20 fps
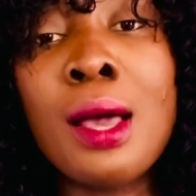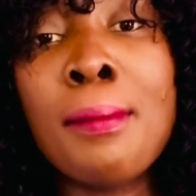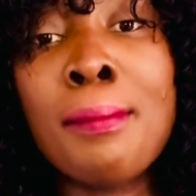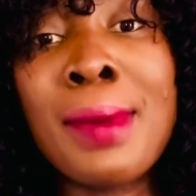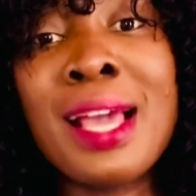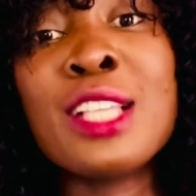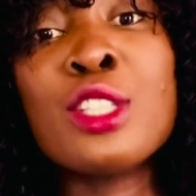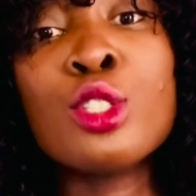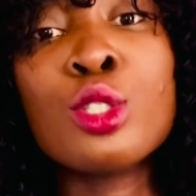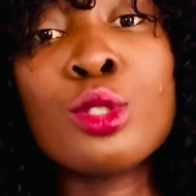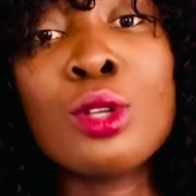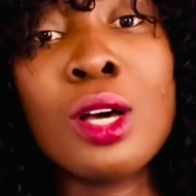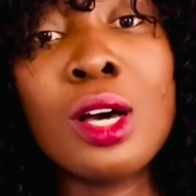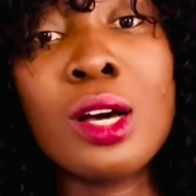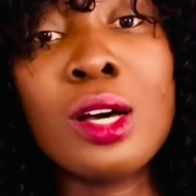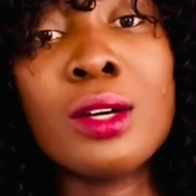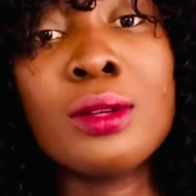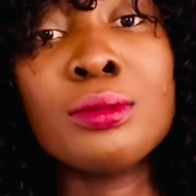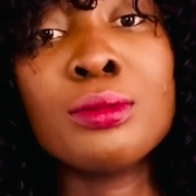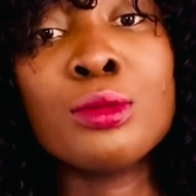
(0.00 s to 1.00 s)
my
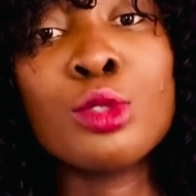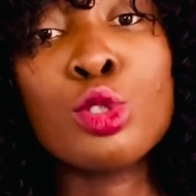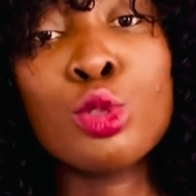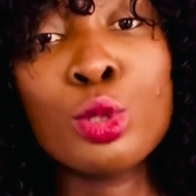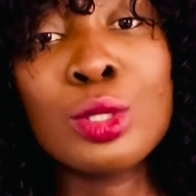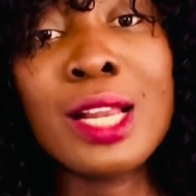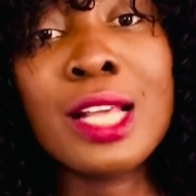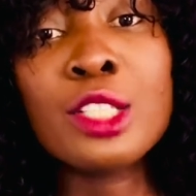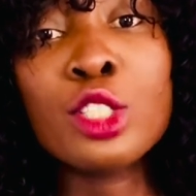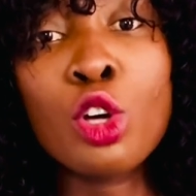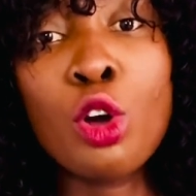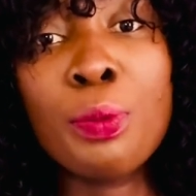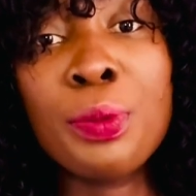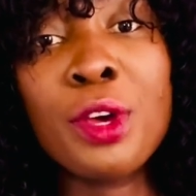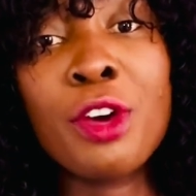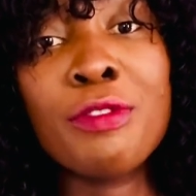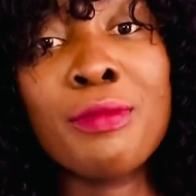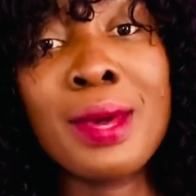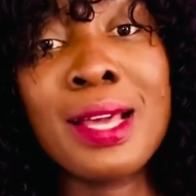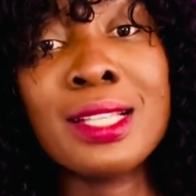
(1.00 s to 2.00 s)
student copy
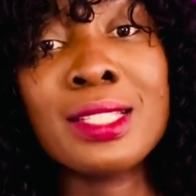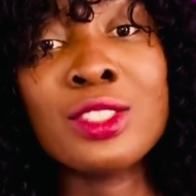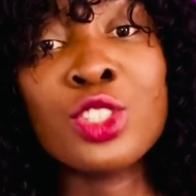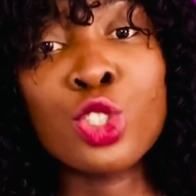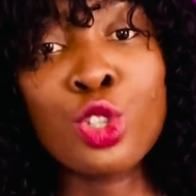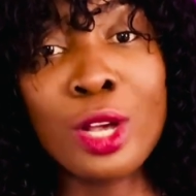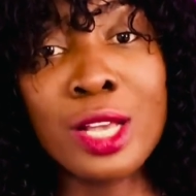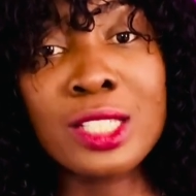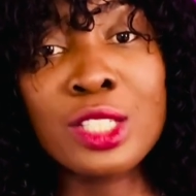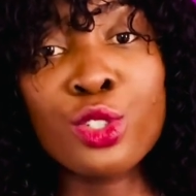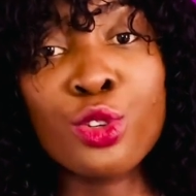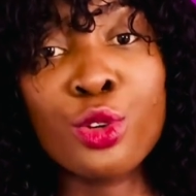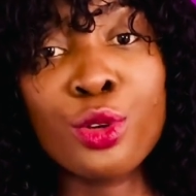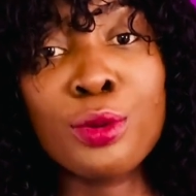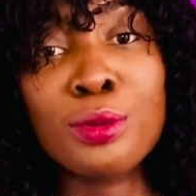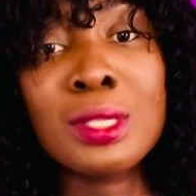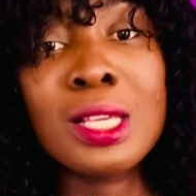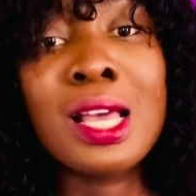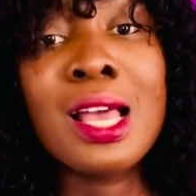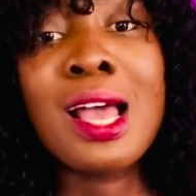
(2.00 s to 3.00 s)
of my
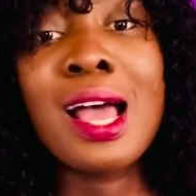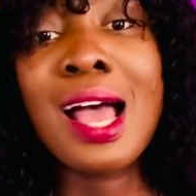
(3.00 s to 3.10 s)
transcript,